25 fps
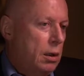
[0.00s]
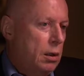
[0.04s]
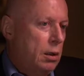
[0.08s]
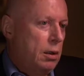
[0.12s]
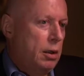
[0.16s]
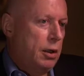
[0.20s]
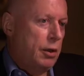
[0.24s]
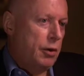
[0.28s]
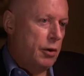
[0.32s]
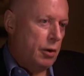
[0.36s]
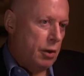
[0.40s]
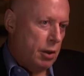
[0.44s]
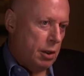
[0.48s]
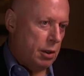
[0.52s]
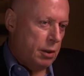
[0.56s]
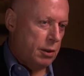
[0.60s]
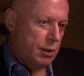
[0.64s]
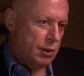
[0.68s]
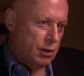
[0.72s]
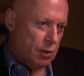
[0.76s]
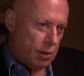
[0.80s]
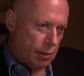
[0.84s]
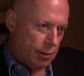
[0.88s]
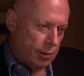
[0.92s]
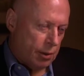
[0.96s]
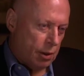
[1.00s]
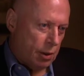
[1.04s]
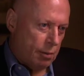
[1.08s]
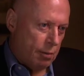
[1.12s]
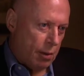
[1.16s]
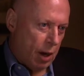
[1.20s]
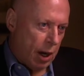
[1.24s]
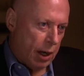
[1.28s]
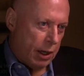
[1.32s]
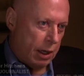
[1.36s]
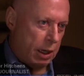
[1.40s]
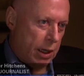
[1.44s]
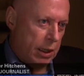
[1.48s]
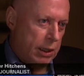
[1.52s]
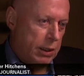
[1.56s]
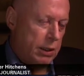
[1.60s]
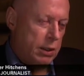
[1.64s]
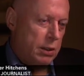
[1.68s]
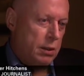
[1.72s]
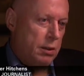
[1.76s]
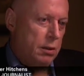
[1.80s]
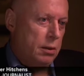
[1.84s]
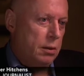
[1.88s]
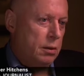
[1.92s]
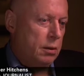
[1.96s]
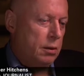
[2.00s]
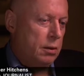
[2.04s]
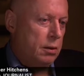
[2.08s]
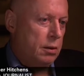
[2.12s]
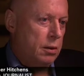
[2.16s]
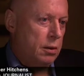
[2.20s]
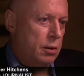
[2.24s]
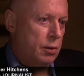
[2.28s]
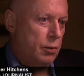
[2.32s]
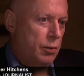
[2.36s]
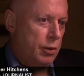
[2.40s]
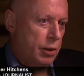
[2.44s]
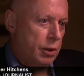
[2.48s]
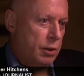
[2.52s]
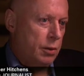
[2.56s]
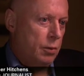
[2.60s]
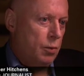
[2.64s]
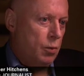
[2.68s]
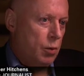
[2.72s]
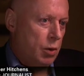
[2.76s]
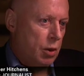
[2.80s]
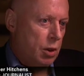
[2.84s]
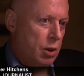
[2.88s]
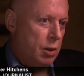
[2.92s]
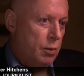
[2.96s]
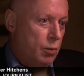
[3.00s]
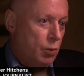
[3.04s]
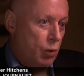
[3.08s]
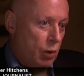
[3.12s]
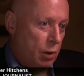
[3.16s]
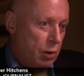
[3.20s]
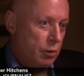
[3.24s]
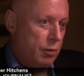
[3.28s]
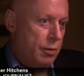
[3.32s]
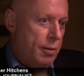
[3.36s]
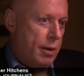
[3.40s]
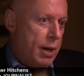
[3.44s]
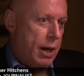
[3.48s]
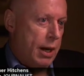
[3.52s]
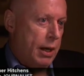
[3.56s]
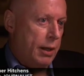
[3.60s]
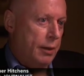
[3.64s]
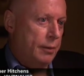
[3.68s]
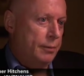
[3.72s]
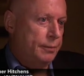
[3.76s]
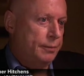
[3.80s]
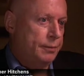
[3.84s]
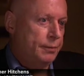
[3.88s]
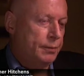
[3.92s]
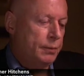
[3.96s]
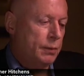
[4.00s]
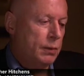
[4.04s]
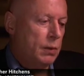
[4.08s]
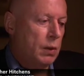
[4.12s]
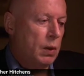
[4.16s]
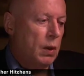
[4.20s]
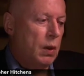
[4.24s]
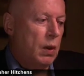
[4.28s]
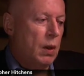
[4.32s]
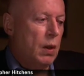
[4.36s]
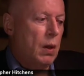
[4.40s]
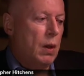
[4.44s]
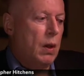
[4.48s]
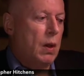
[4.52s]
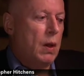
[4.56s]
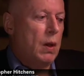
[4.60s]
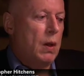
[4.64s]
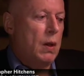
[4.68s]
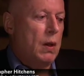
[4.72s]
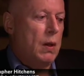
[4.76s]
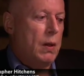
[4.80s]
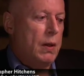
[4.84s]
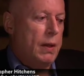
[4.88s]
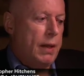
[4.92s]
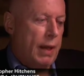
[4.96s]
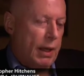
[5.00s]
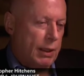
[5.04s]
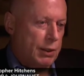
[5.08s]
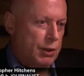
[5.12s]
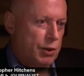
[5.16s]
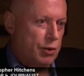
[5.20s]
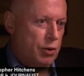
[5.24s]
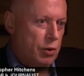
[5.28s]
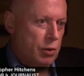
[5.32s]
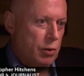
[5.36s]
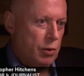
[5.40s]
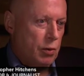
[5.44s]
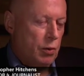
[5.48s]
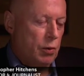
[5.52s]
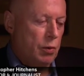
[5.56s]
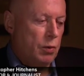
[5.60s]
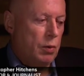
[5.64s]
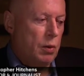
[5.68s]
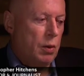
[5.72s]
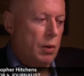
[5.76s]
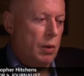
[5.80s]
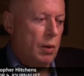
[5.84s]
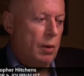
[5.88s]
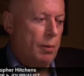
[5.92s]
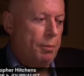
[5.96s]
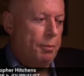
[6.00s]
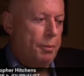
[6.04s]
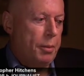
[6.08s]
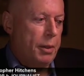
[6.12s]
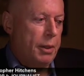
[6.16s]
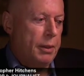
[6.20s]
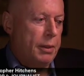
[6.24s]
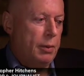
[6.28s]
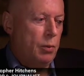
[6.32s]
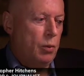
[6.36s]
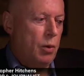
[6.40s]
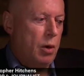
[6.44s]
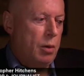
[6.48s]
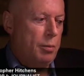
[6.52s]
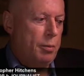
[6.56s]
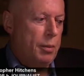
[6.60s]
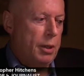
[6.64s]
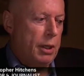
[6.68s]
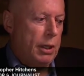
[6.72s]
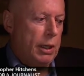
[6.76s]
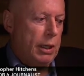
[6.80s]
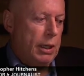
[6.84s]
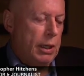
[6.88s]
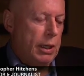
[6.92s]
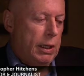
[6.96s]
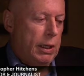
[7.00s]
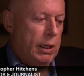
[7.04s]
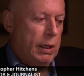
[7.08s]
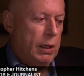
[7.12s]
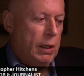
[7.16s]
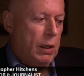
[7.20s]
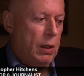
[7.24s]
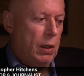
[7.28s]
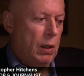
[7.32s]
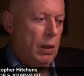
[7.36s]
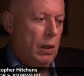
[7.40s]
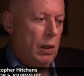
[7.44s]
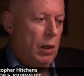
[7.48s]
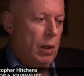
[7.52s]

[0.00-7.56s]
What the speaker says: Litera scriptura manet. The written word will remain. That's true, but it won't be